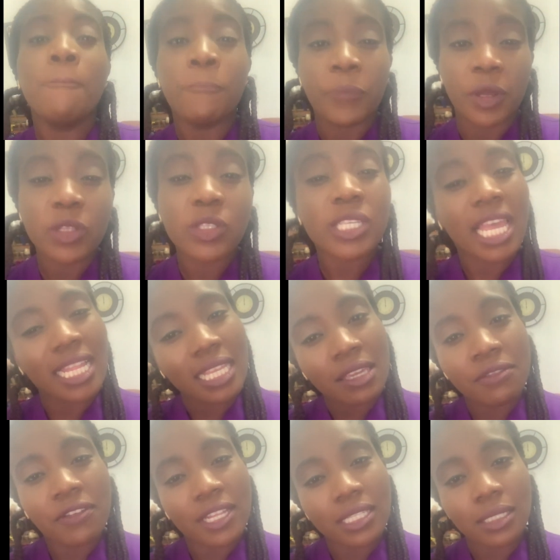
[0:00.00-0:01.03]
but can
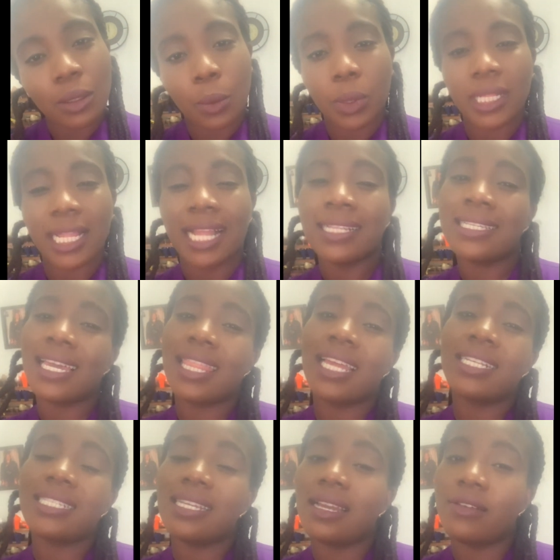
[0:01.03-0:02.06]
infect someone, and it can
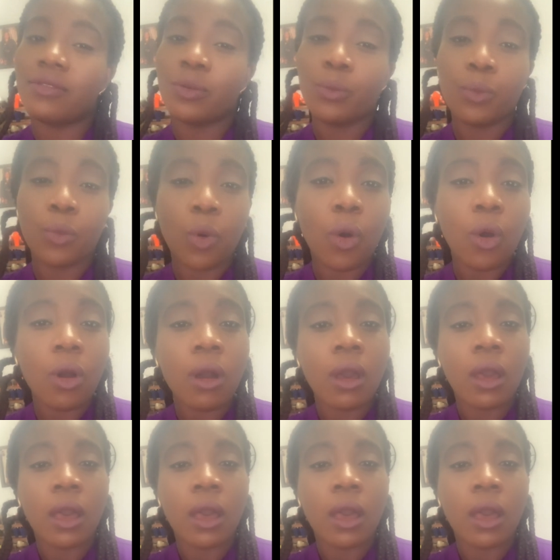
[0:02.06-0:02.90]
actually have a more